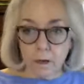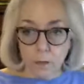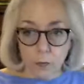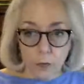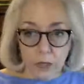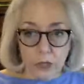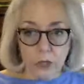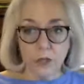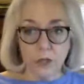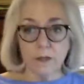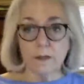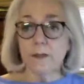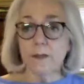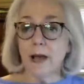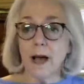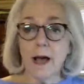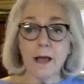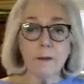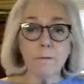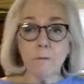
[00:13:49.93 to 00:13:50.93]
wishes,
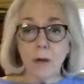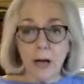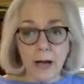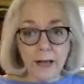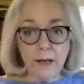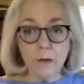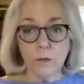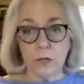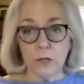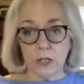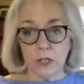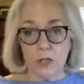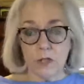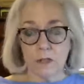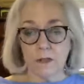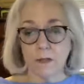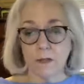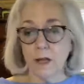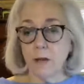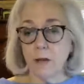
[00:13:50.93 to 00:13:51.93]
not my
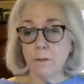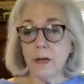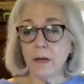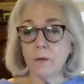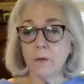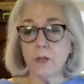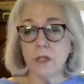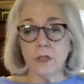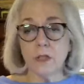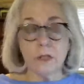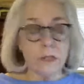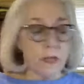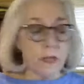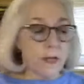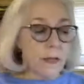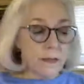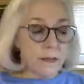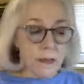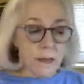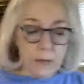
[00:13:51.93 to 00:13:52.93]
wishes
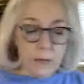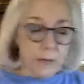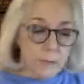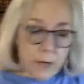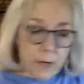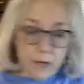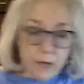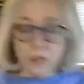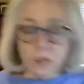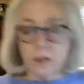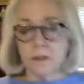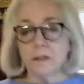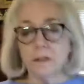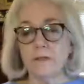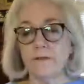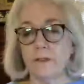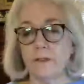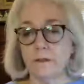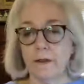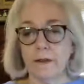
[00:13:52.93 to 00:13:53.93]
that my mother should
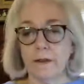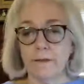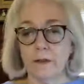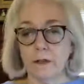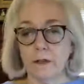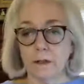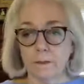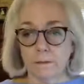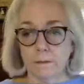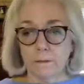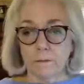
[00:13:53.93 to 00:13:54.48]
live forever,